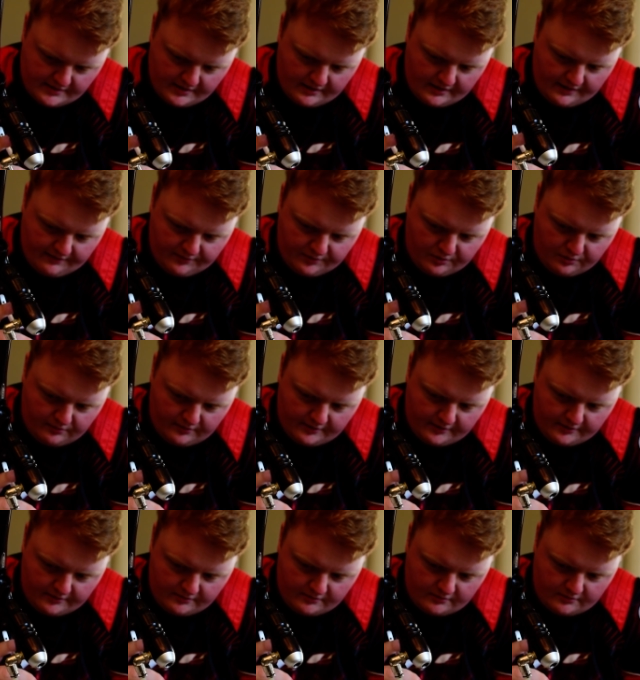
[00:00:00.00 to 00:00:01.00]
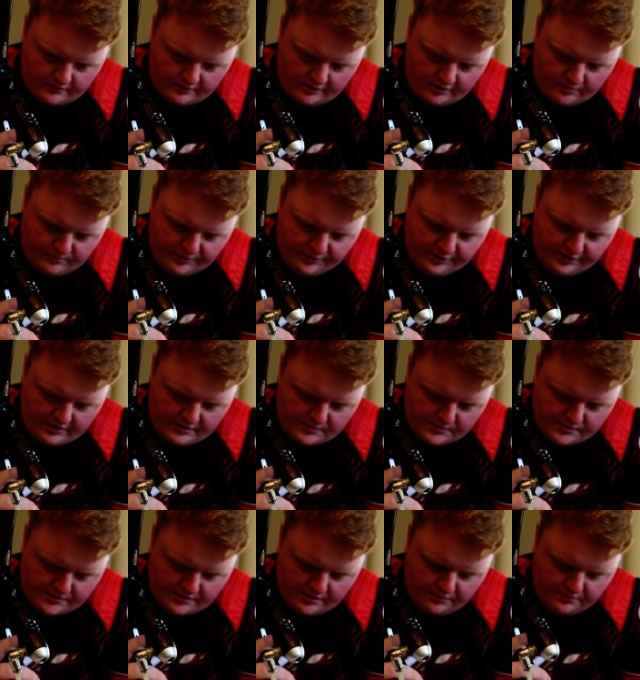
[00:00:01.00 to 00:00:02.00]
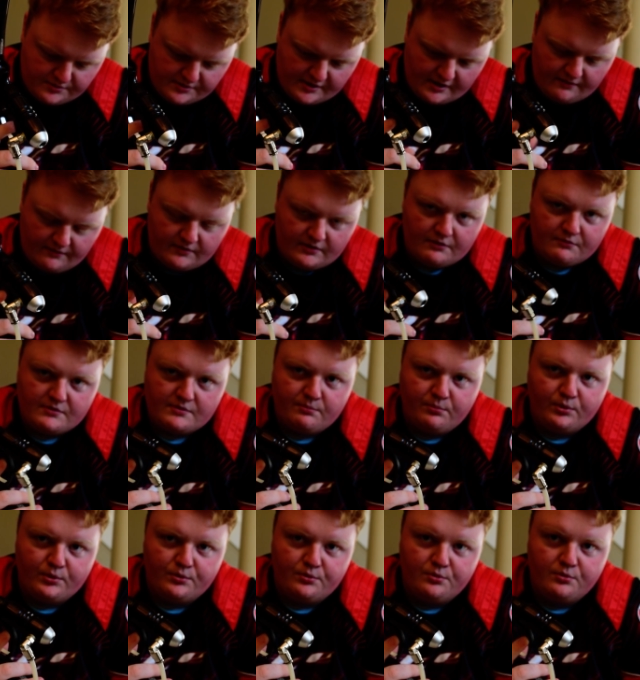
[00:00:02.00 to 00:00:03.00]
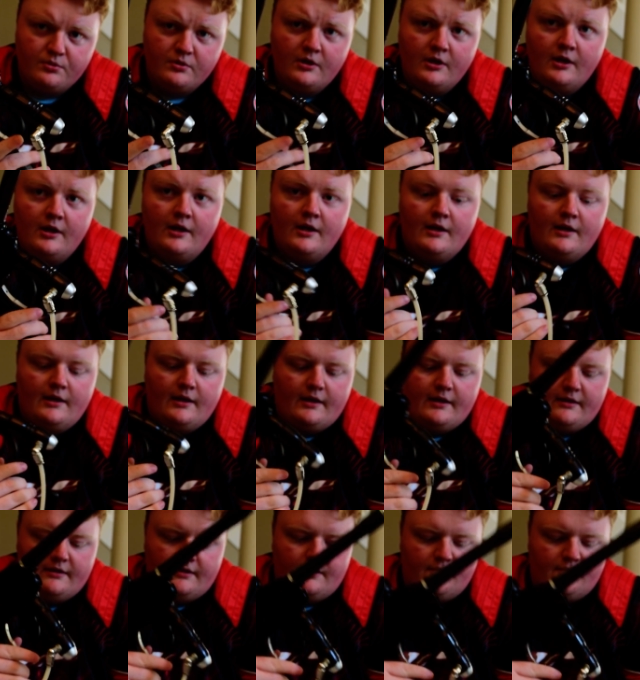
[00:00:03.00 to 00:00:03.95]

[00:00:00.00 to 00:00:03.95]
didn't have an OLED. I think his was an 07. It was blue. And